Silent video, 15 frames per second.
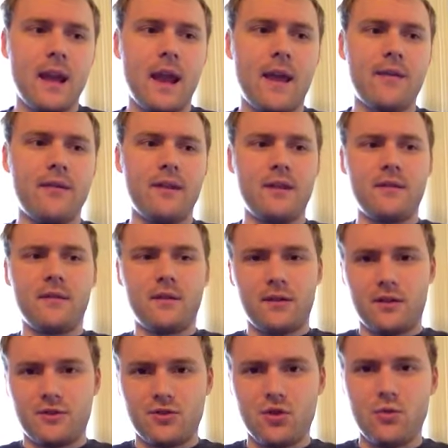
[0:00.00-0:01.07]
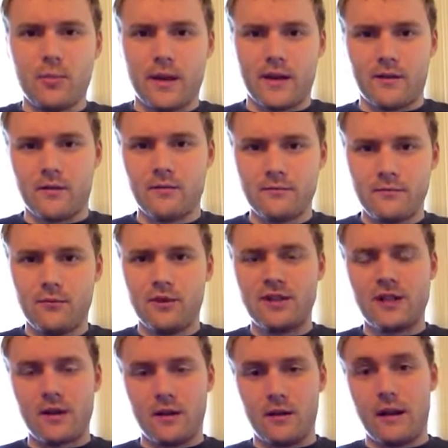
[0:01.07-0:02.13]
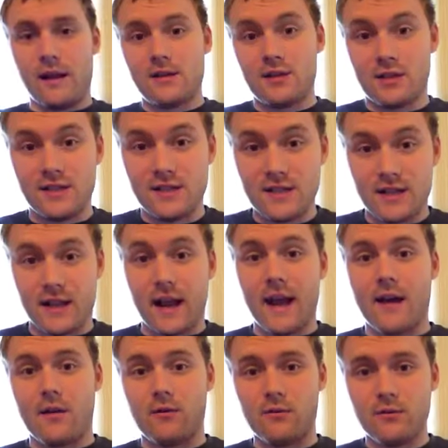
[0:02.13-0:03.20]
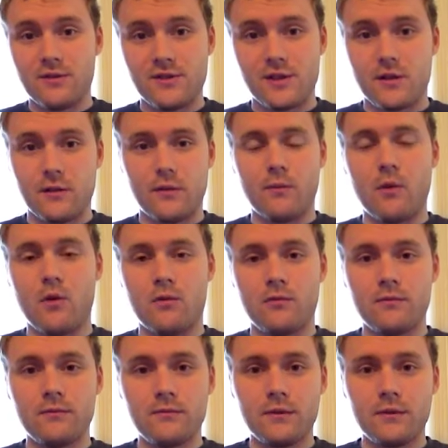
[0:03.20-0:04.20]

and then the control panel, which will actually stick out, so it won't,